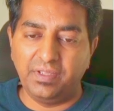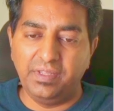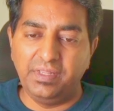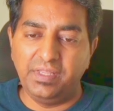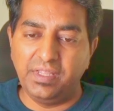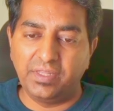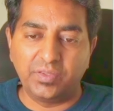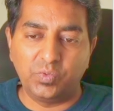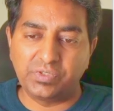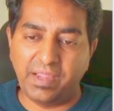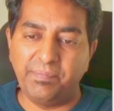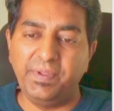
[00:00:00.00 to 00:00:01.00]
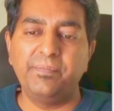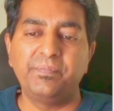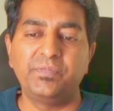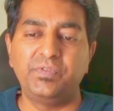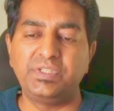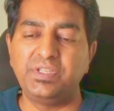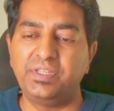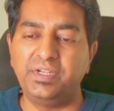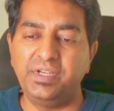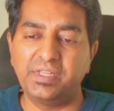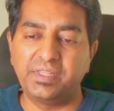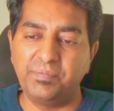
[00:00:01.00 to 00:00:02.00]
in the source IP, which is the
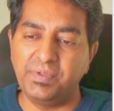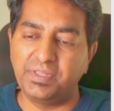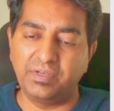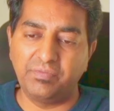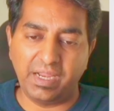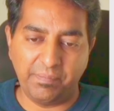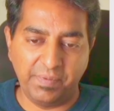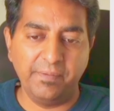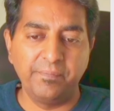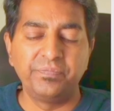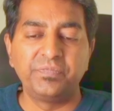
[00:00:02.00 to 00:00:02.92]
DHCP server IP.